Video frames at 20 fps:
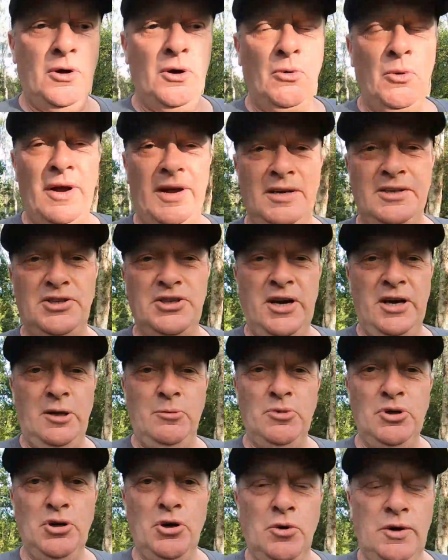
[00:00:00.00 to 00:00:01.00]
we had a
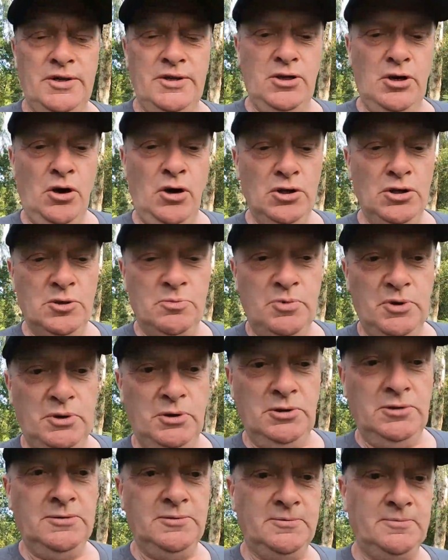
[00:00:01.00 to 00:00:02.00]
gentleman going to
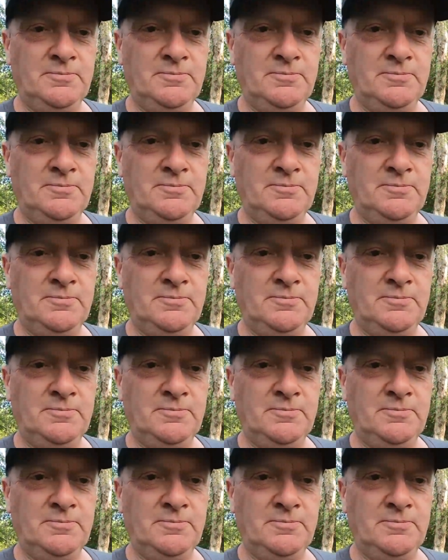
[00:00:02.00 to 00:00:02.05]
hospital,